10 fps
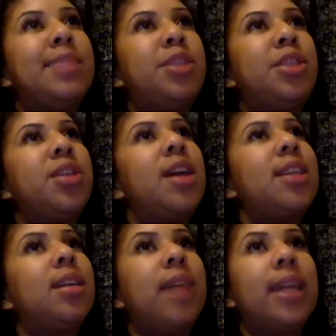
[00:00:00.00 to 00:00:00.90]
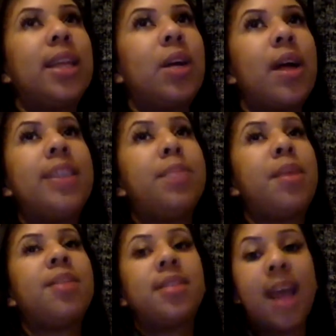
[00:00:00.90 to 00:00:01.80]
but she's also like the crazy
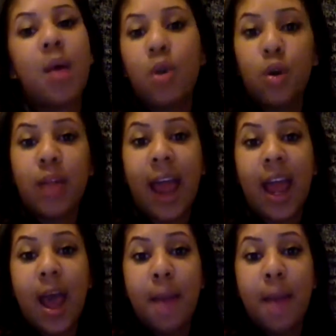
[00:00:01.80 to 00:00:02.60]
person that will like